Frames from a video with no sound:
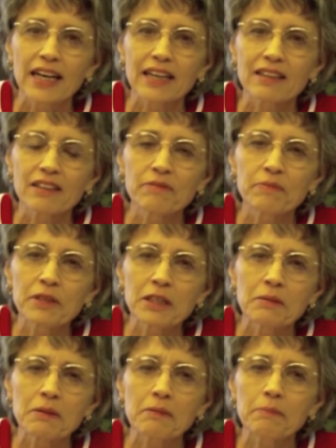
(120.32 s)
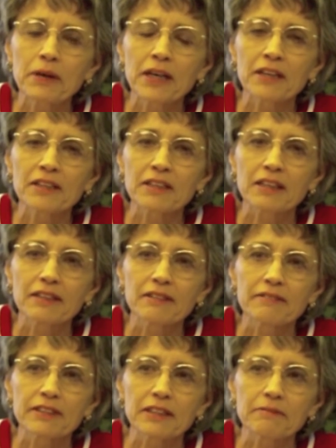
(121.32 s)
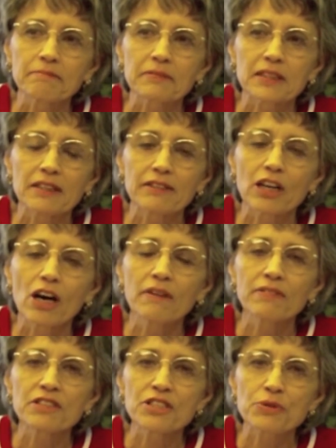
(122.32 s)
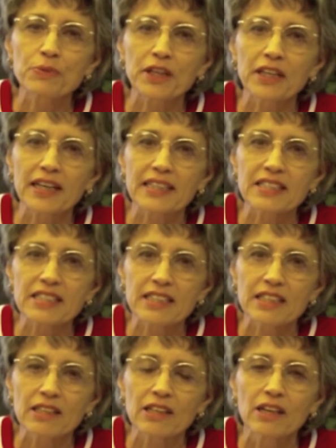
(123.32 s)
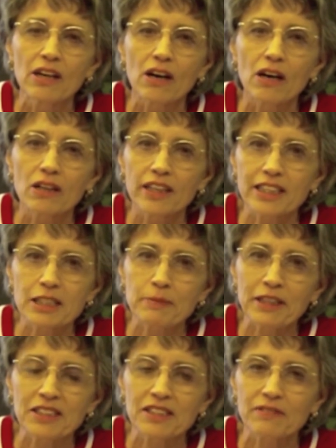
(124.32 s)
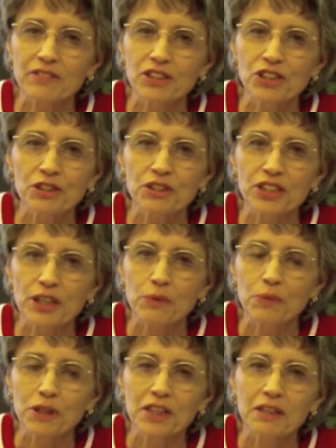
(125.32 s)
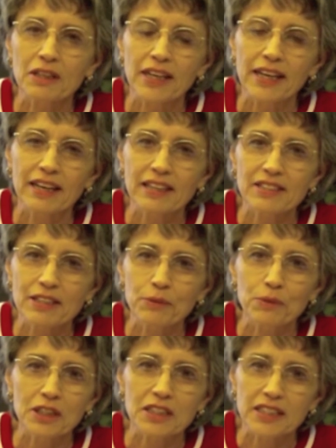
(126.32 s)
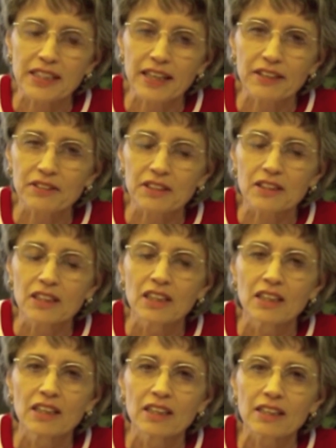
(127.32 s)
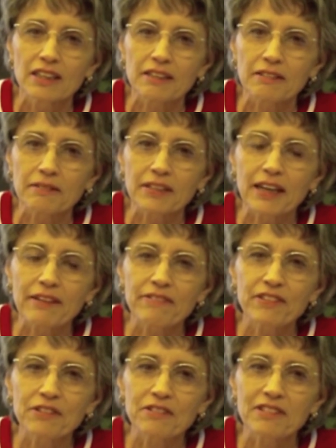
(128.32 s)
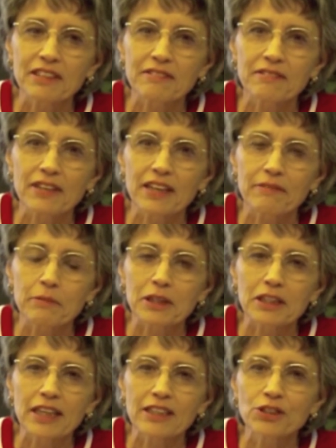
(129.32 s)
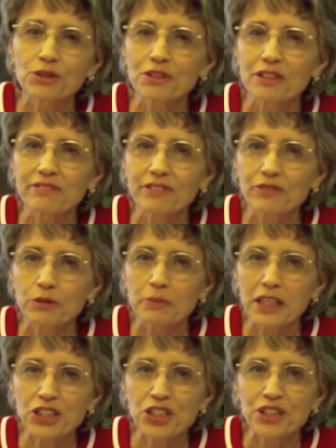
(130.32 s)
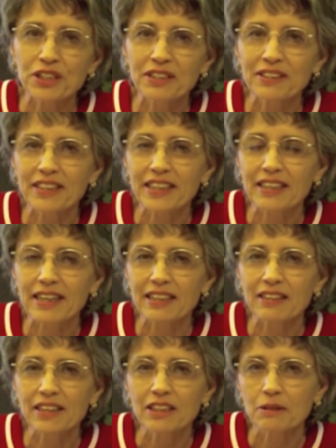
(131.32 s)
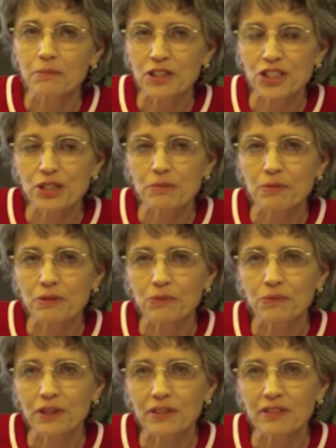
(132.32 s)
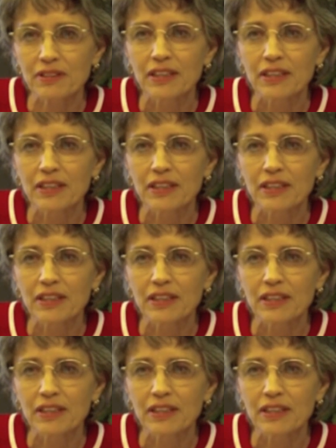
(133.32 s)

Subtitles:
I love being part of an office where I see all aspects of the church at work and as they work together. I feel I'm a conduit of information, that I link the bishop with